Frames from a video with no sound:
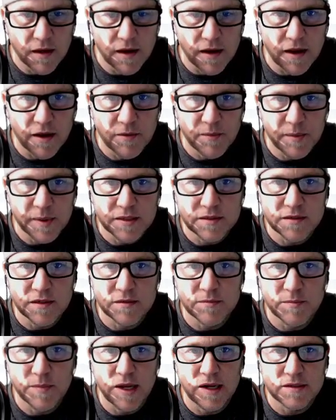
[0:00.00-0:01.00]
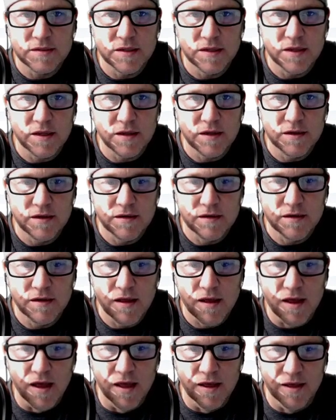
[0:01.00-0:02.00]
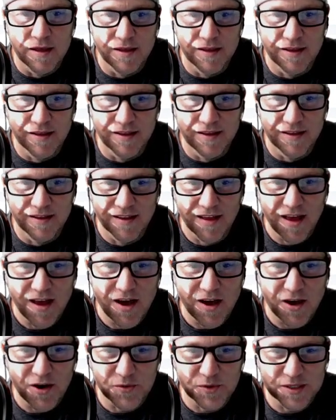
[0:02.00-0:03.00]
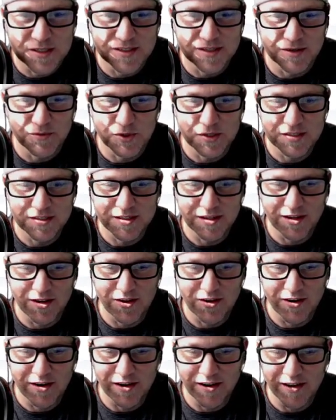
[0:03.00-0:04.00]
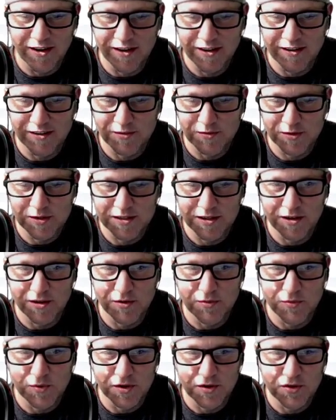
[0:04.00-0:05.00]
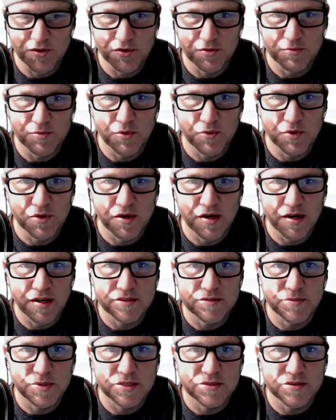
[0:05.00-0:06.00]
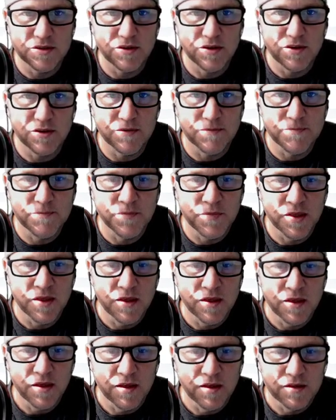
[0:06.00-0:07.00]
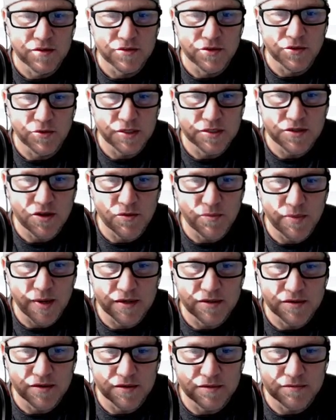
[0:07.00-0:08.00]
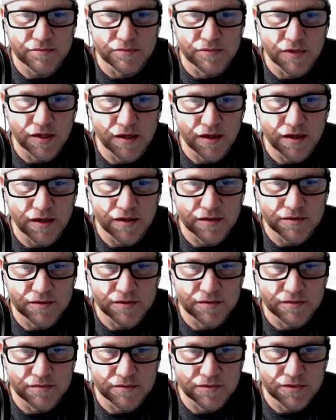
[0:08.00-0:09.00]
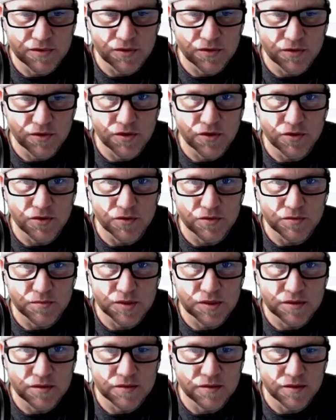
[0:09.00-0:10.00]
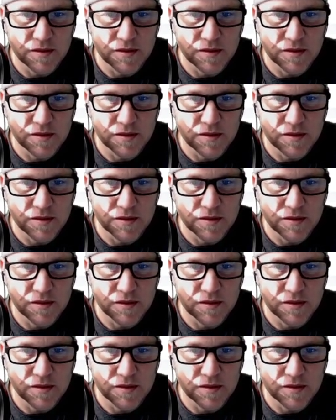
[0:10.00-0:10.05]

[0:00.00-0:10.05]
How big is this box again? Oh, we're still on 1 cube. No wonder it has to be so long. So let's go back to 2 cubes.